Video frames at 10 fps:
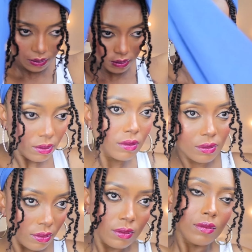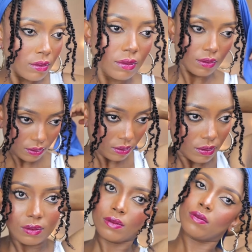came with these
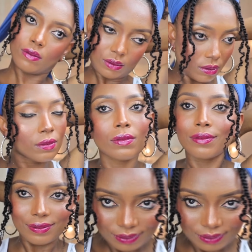braids. You guys